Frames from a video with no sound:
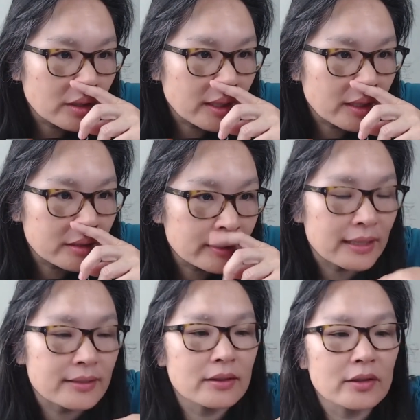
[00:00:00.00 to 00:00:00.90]
And
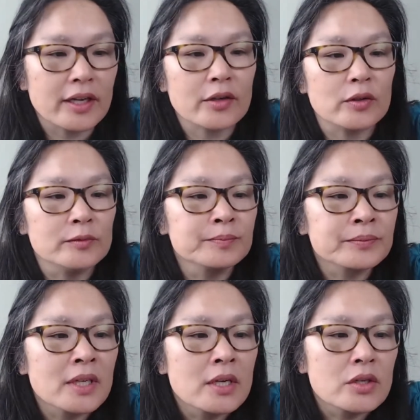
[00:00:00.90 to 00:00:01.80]
yes, okay, cool.
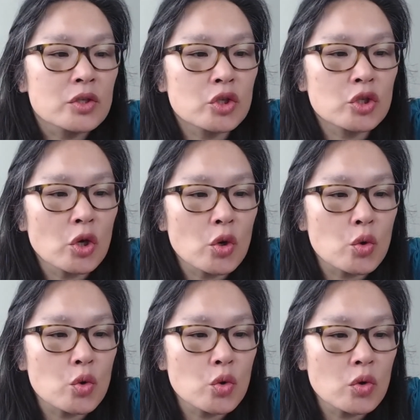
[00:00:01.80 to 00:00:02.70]

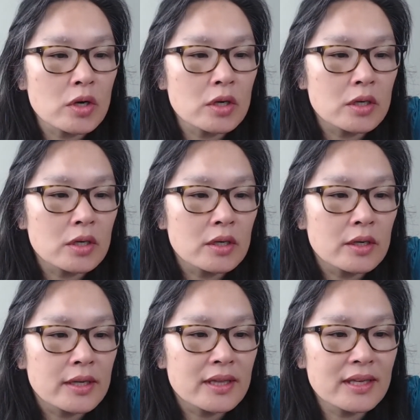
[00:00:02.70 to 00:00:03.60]
So,
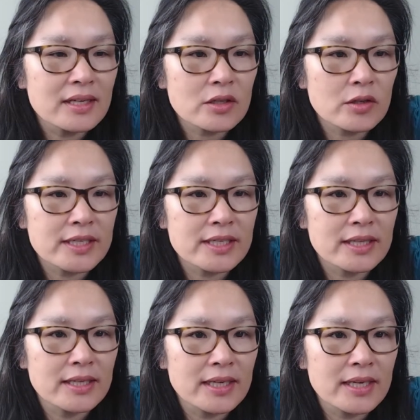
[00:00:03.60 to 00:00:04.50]
this crazy
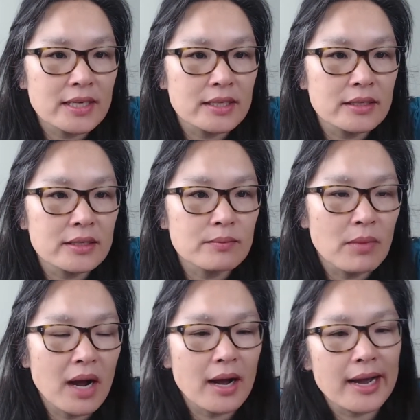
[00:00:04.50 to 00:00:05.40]
thing is
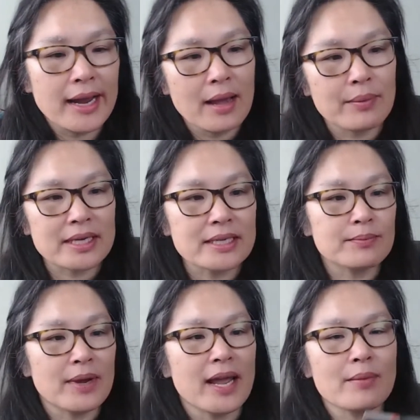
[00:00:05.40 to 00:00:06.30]
my
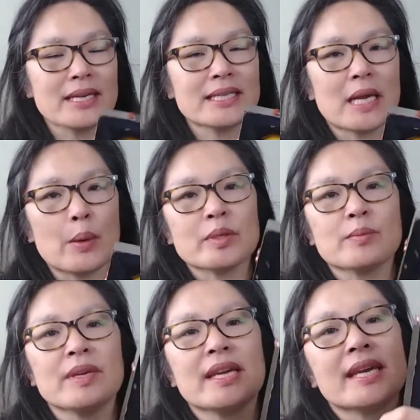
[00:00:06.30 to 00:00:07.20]
abacus. My abacus
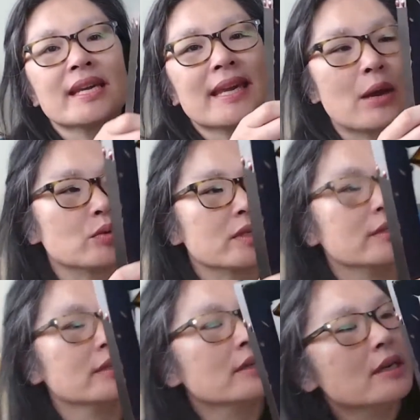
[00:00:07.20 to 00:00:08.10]
helps me
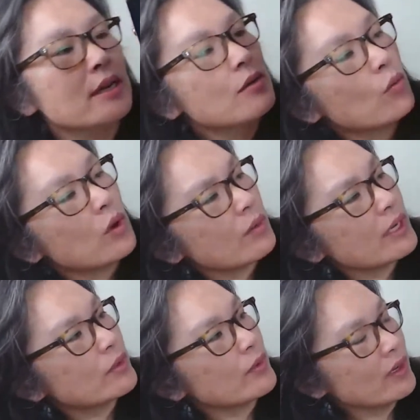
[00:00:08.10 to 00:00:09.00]
count. What are
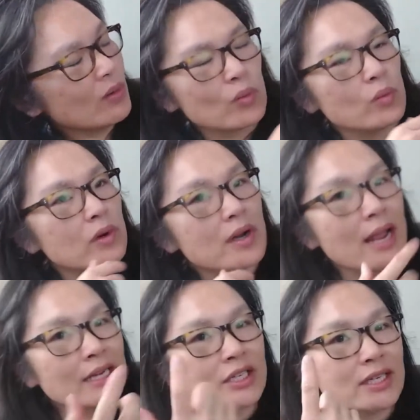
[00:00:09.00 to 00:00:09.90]
we doing? We're
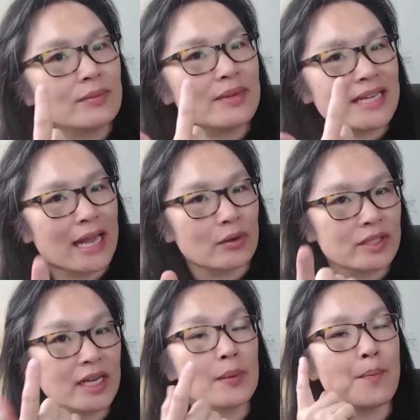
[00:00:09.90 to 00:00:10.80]
actually going to be
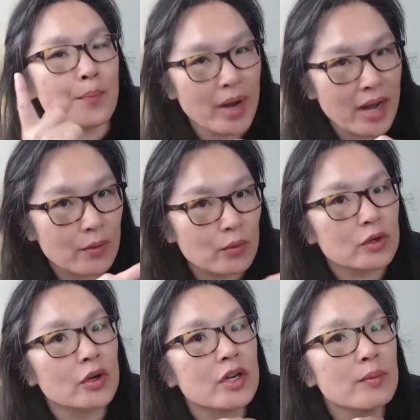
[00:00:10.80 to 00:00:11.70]
counting, but we're
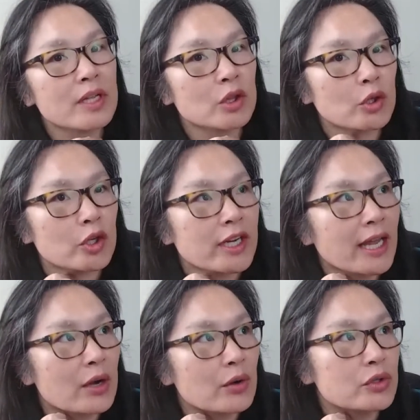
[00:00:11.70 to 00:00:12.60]
going to be learning
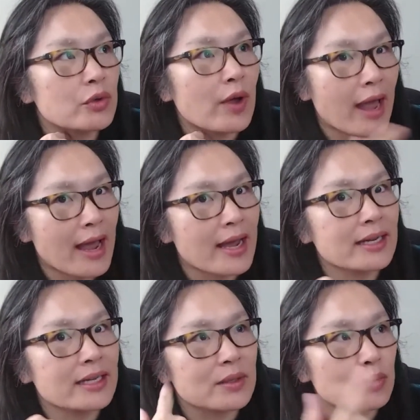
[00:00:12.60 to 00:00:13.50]
how to
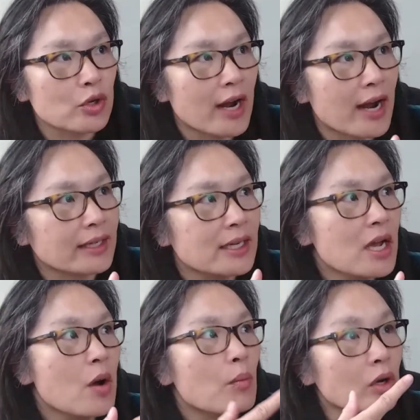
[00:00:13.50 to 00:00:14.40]
add and subtract,
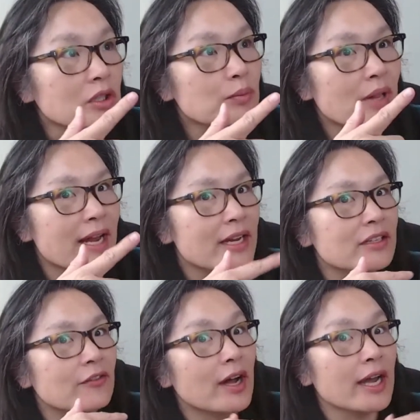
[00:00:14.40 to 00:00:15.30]
multiply
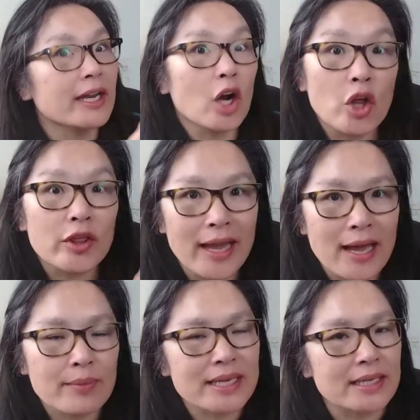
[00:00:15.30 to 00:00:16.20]
and divide on the
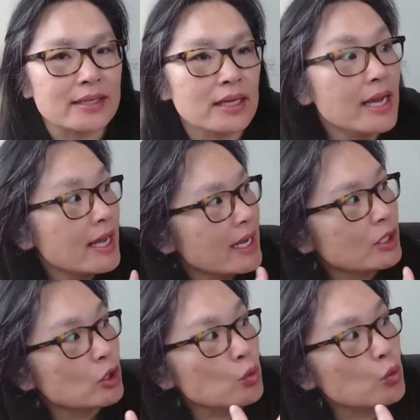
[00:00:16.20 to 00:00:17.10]
abacus.
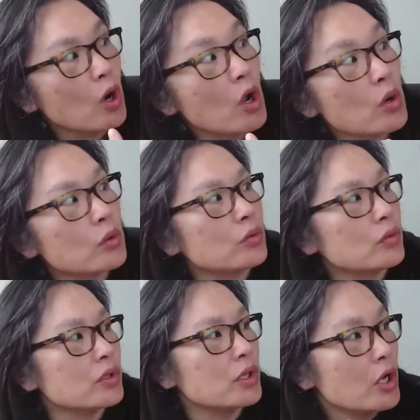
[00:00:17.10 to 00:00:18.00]
It
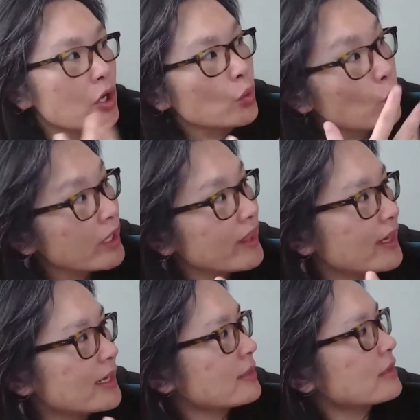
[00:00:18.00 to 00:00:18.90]
grows
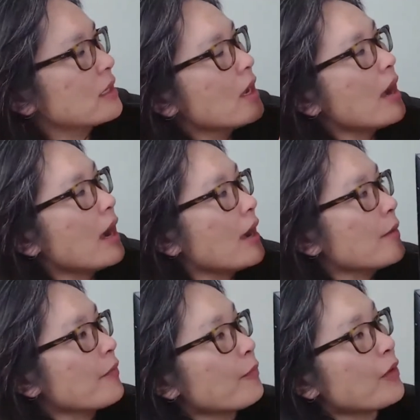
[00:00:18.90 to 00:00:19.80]
with us.
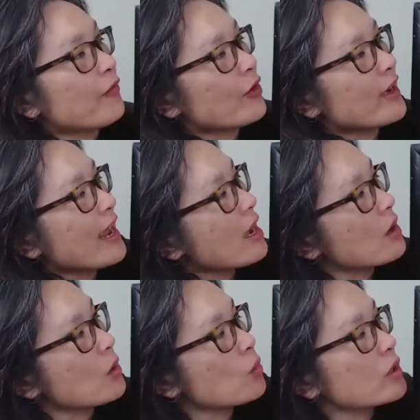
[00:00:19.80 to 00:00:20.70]
But for
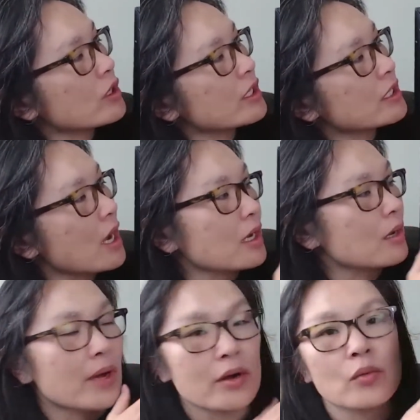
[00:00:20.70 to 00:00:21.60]
now, we're going to talk
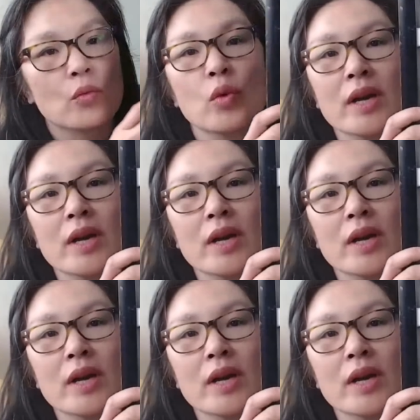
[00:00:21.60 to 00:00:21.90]
about